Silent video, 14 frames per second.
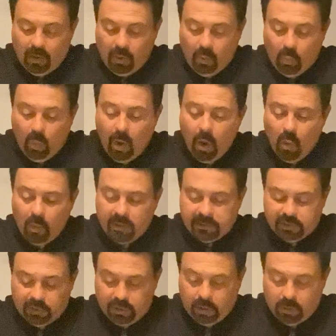Woe unto
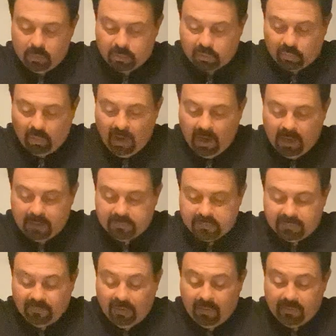you, scribes and
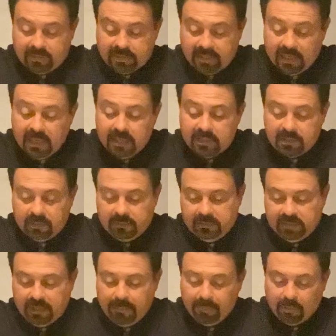Pharisees,
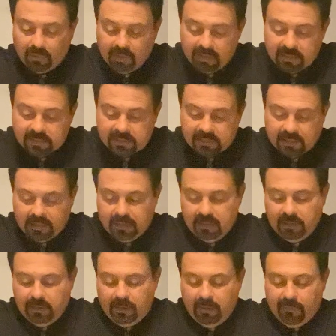hypocrites!
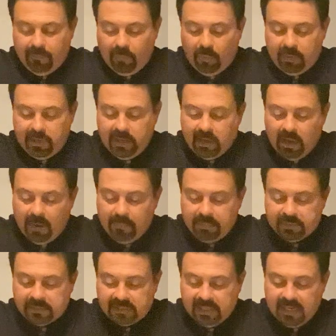For ye
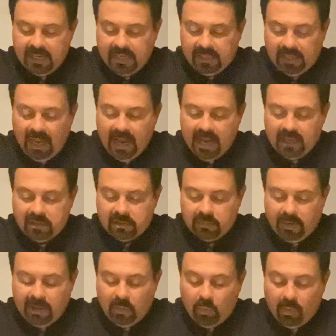compass sea and land to
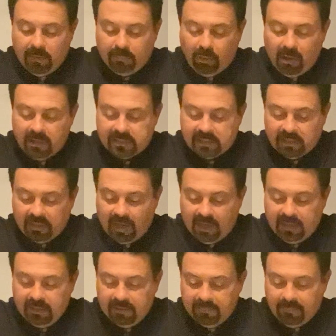make one
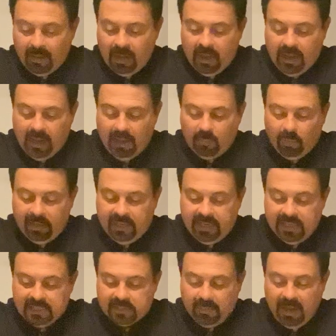proselyte, and when he
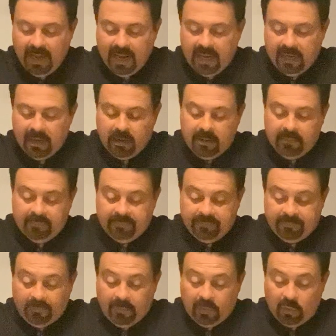is made,
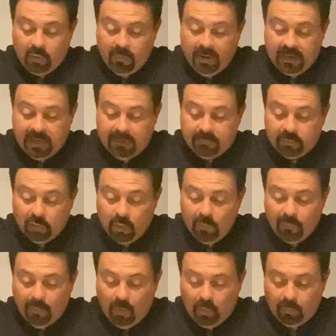you make him
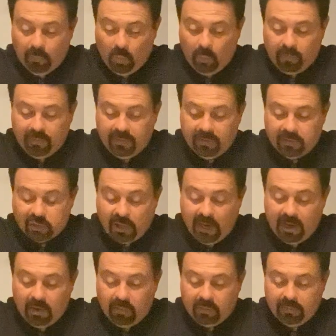twofold more than the
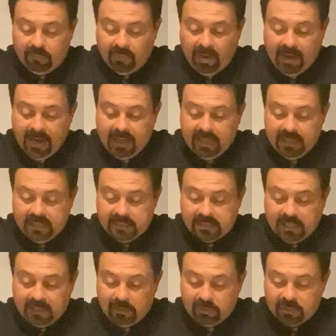child of Hades
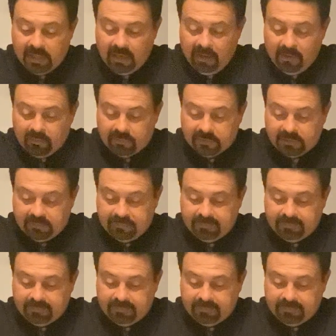than yourselves.